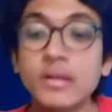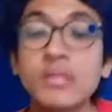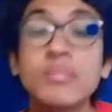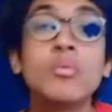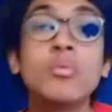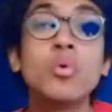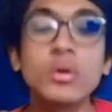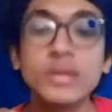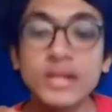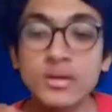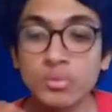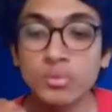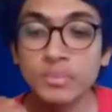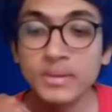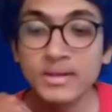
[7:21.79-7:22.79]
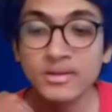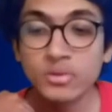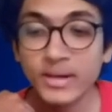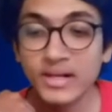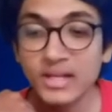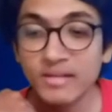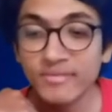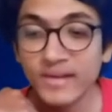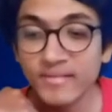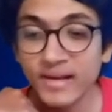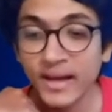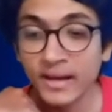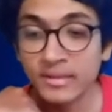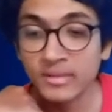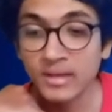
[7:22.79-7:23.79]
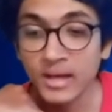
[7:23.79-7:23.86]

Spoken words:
more than rupees 25 lakhs,